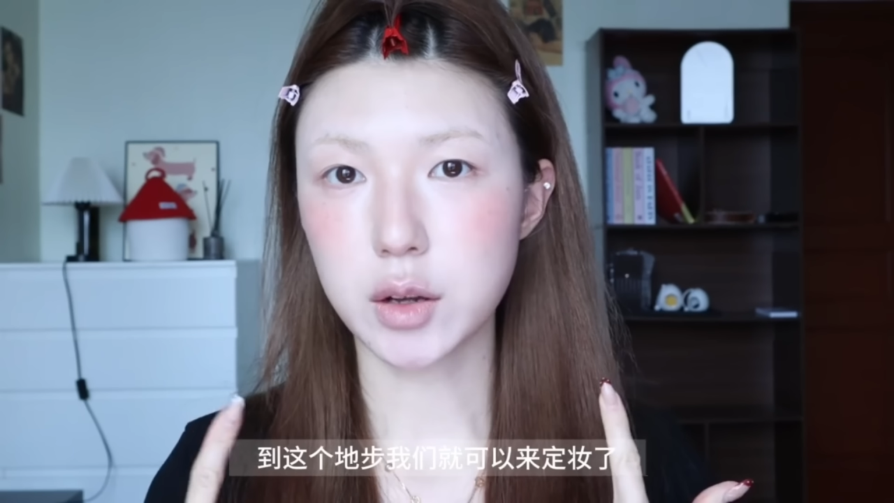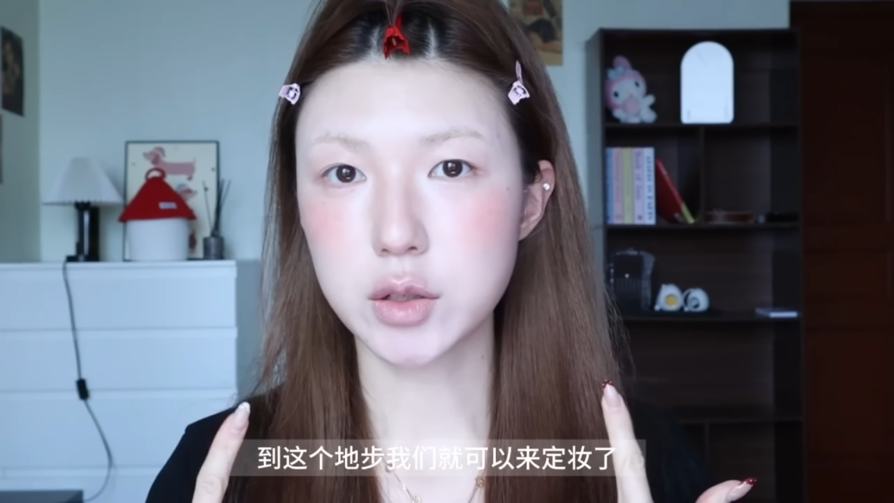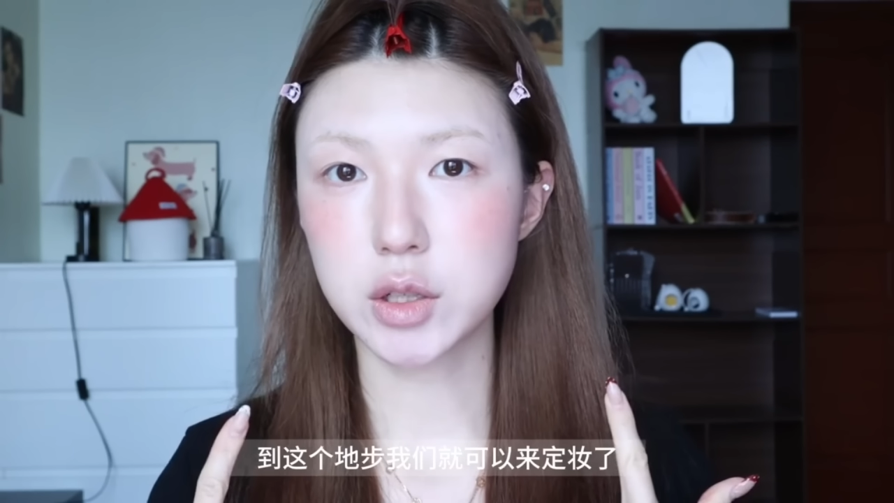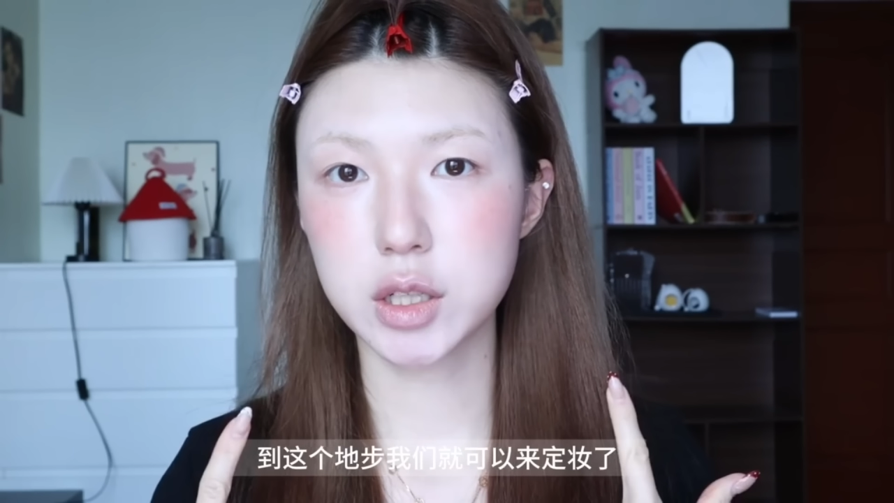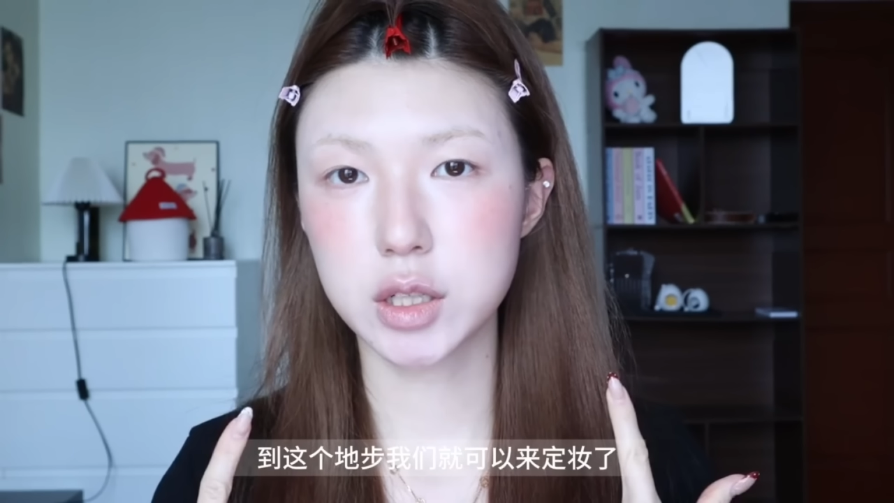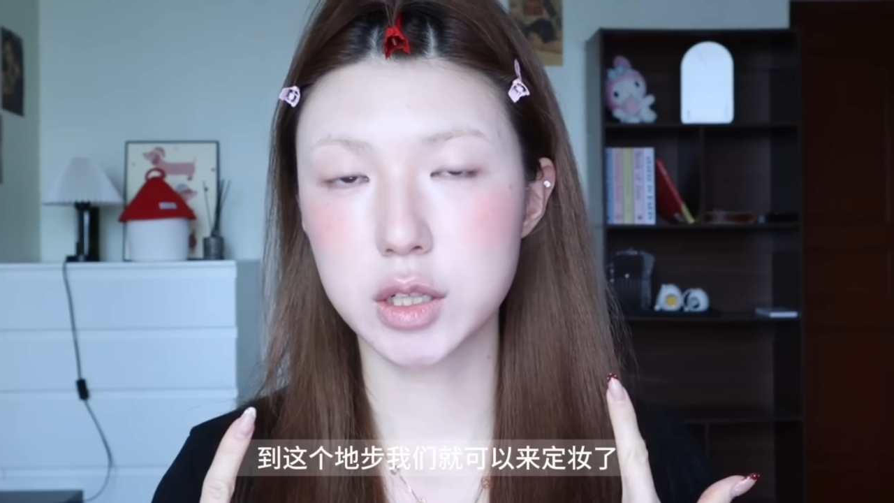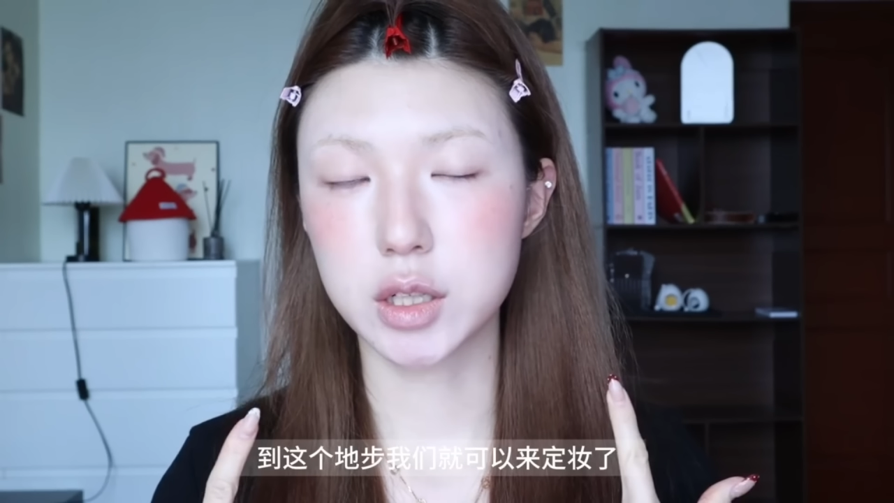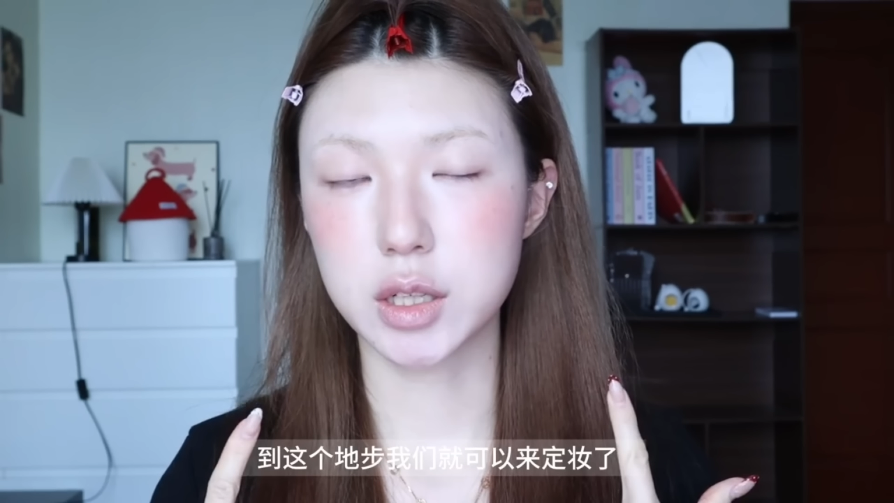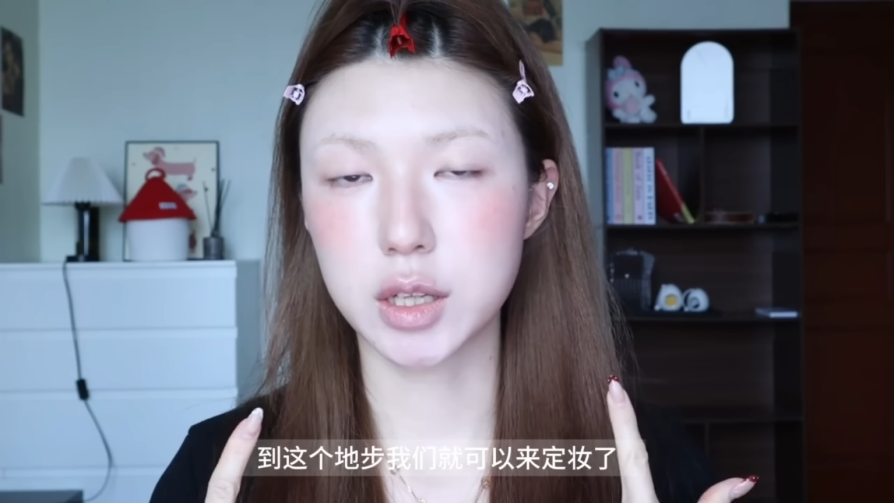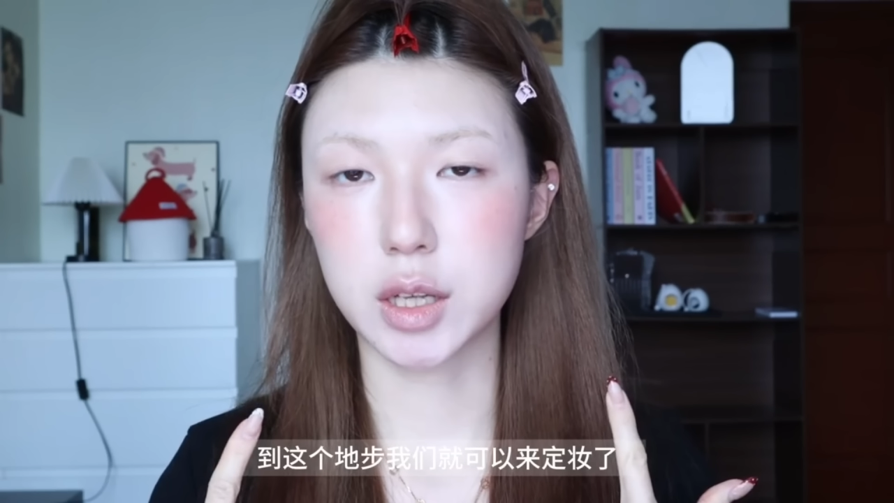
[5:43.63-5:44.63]
real
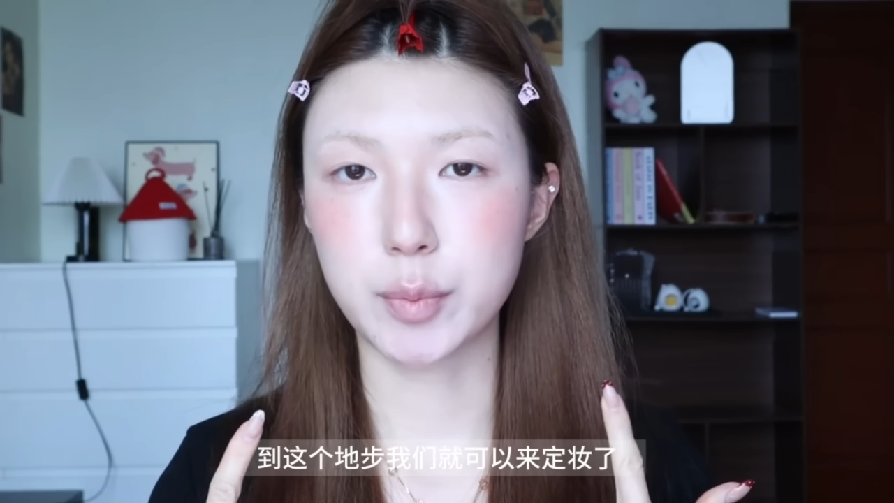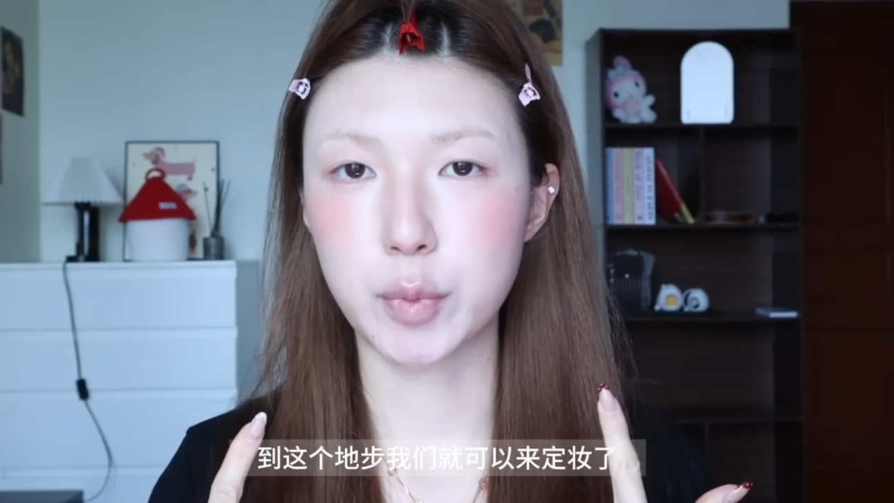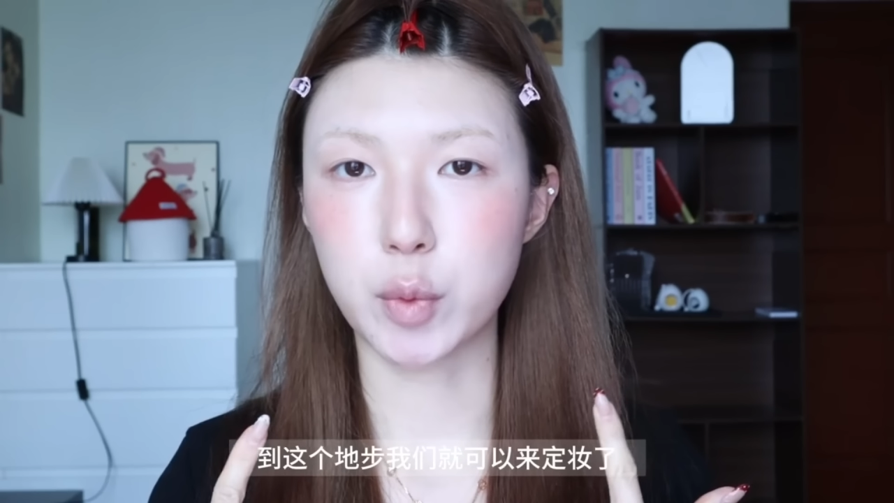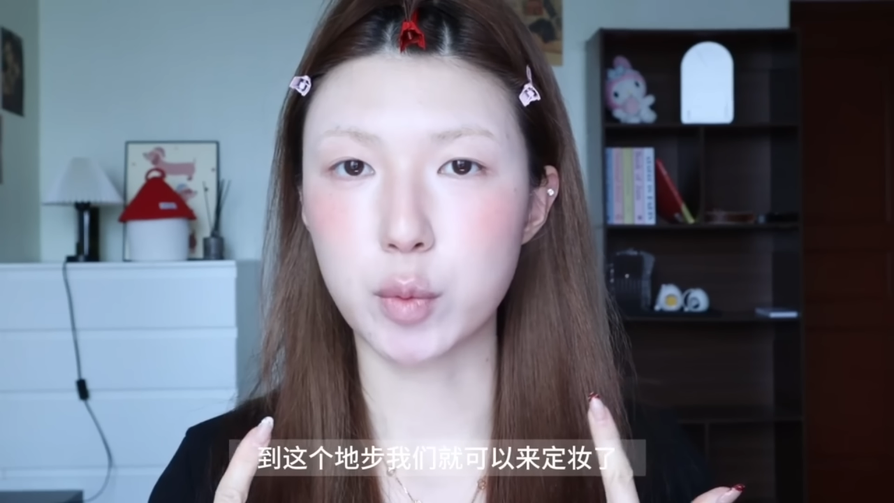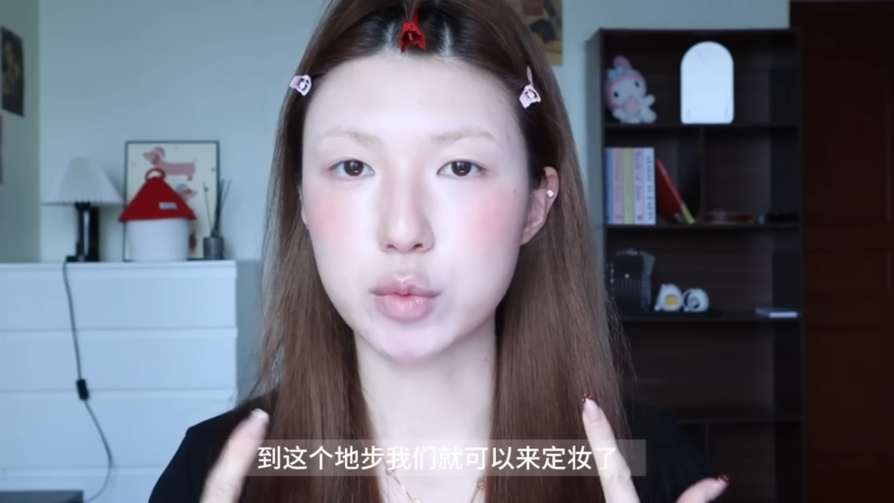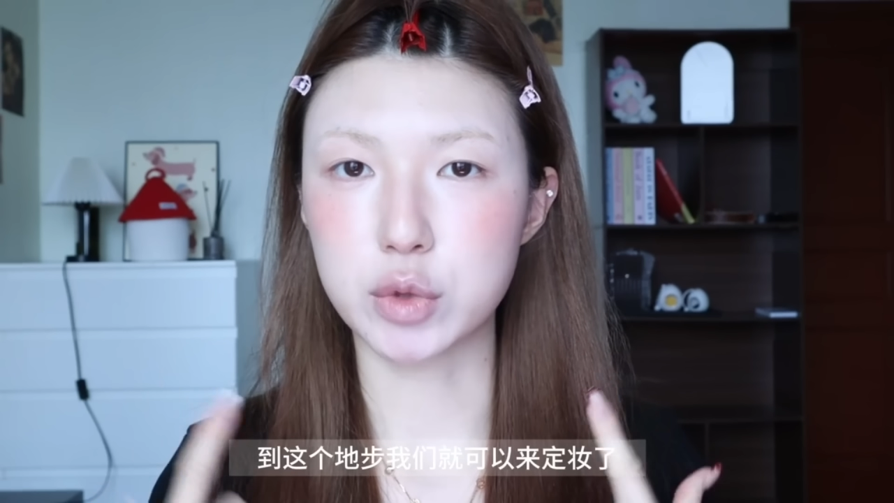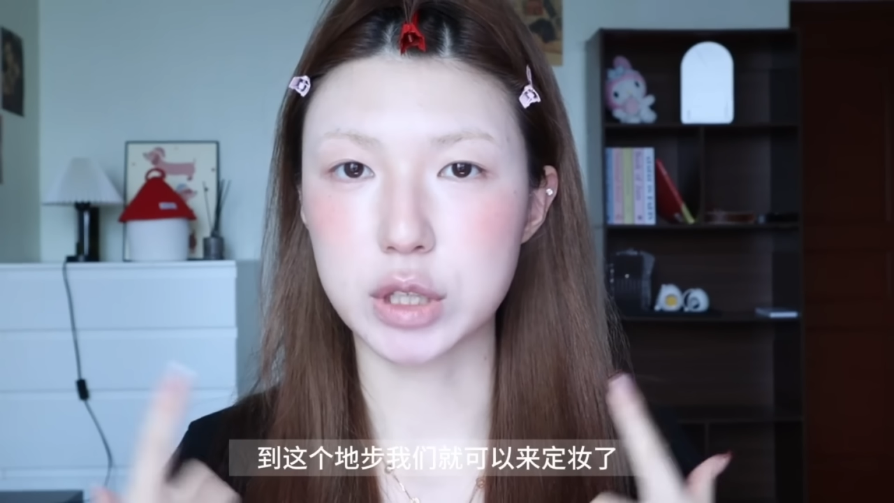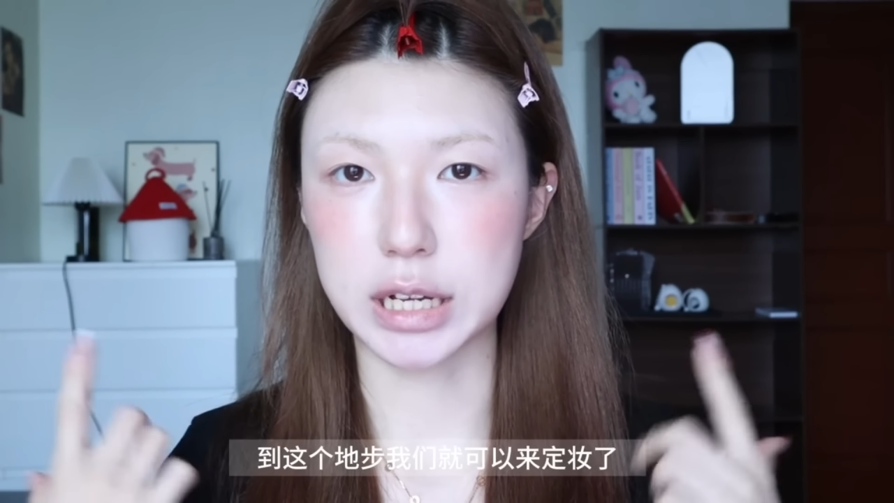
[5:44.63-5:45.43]
skin rather than a flat